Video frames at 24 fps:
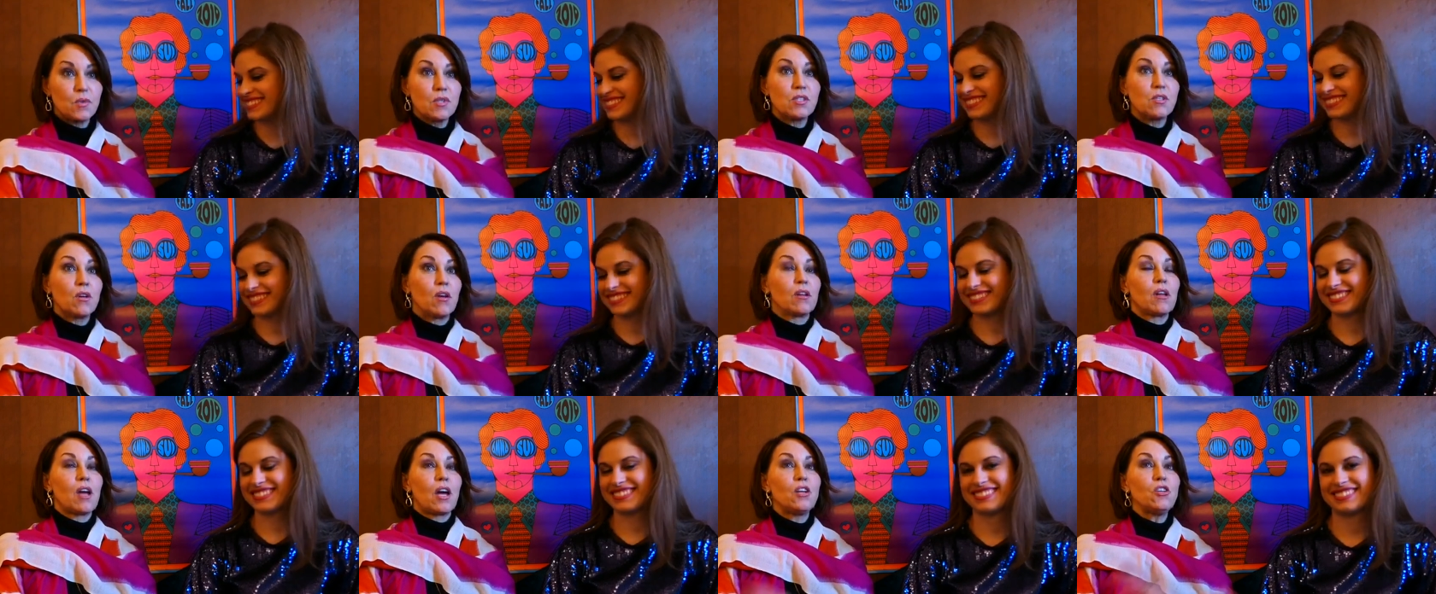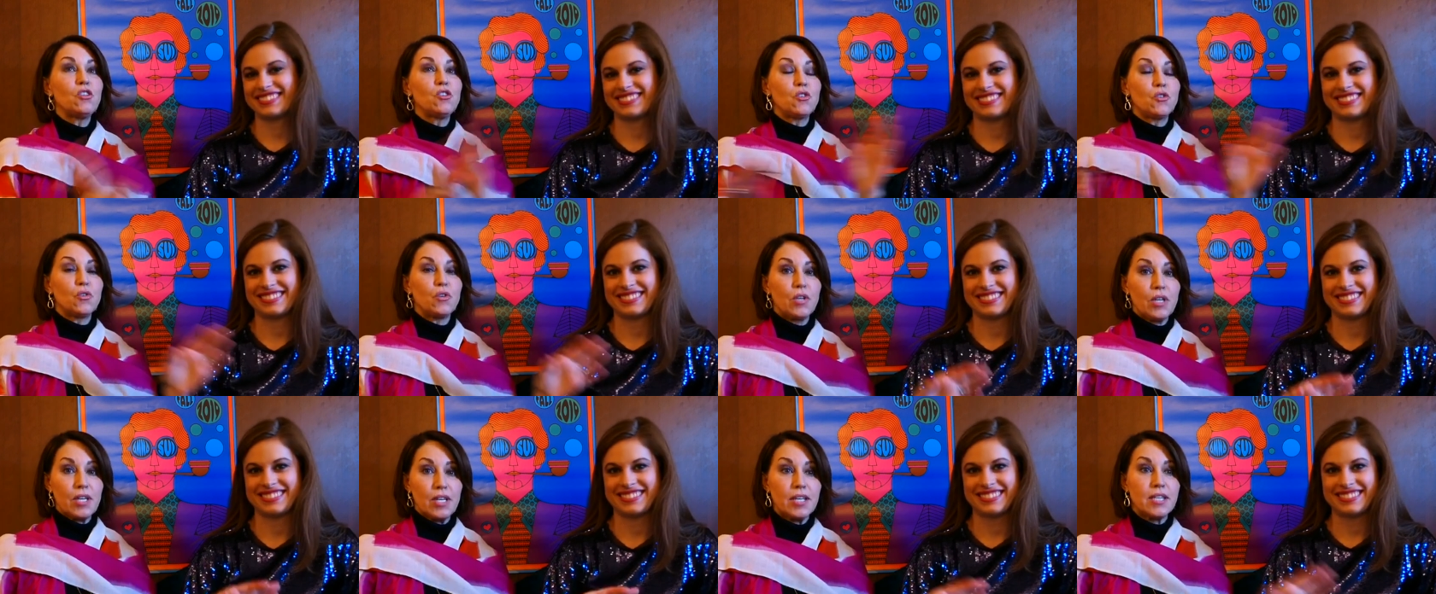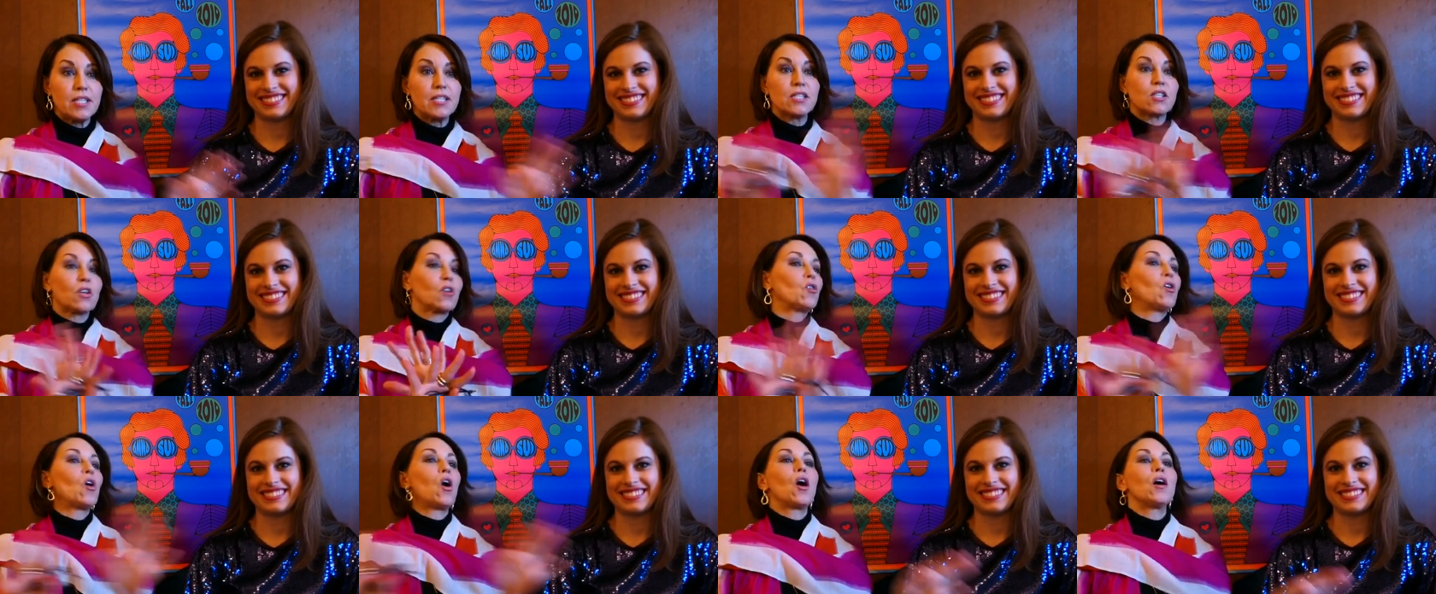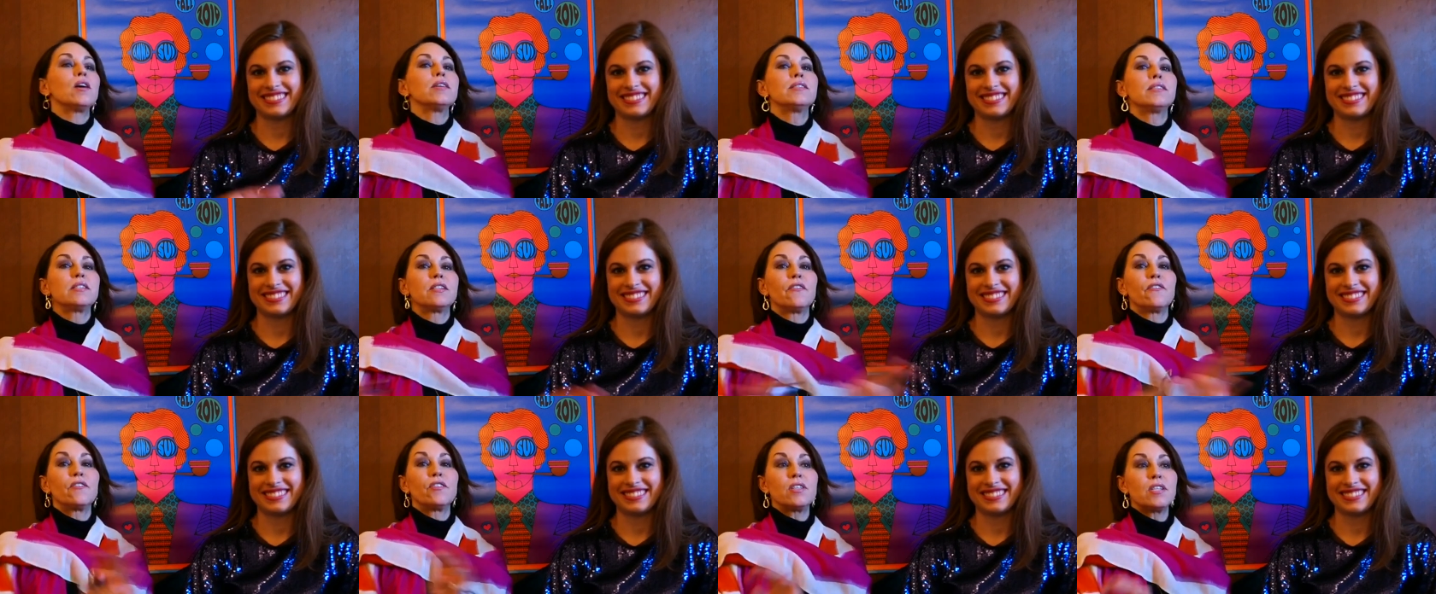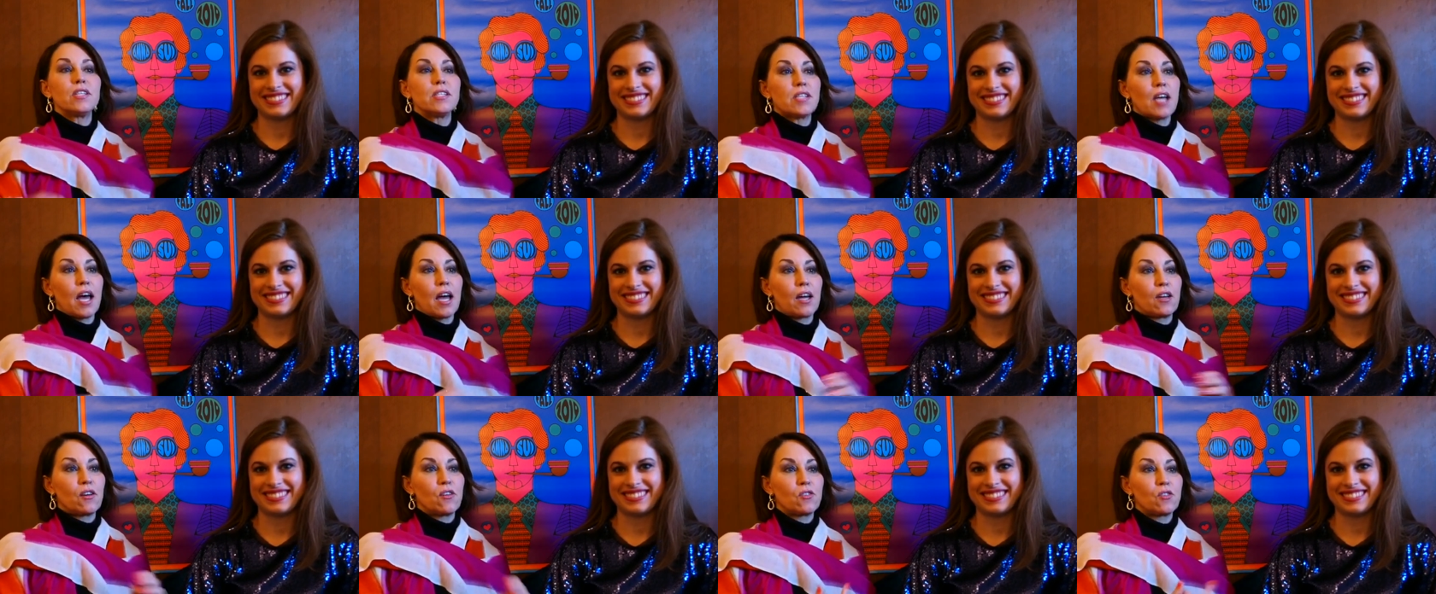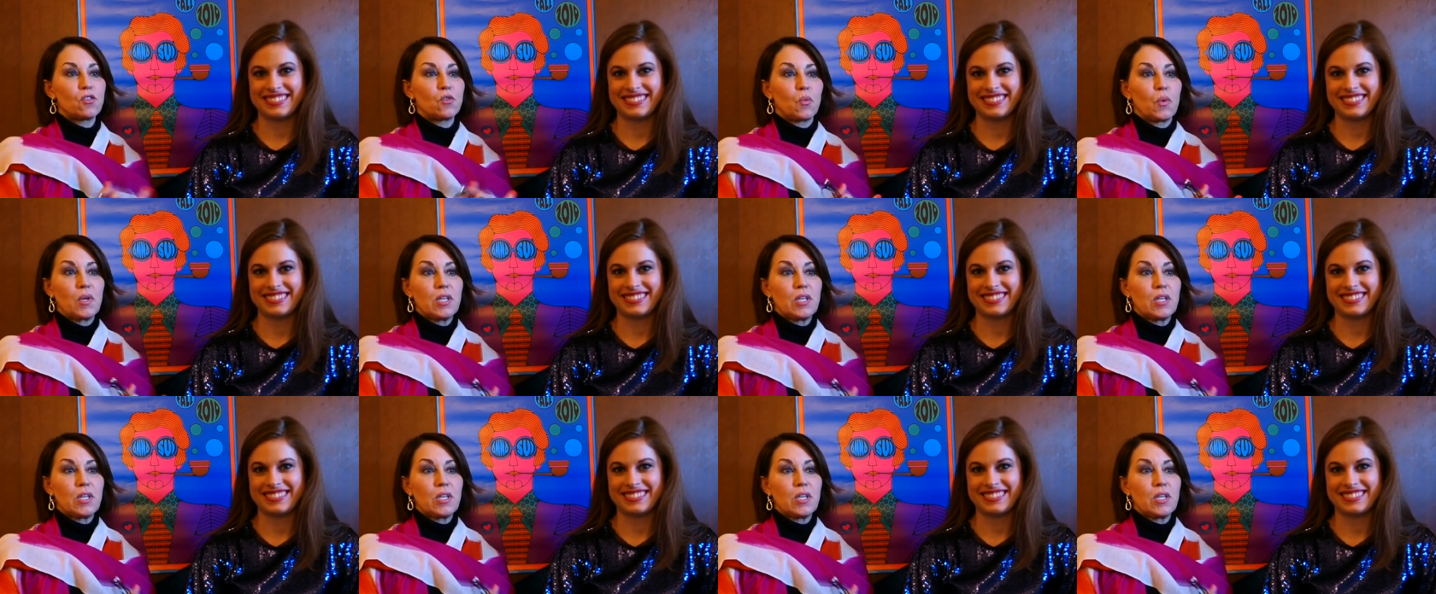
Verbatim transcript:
Speaker 1: We saw a lot of trends across different designers.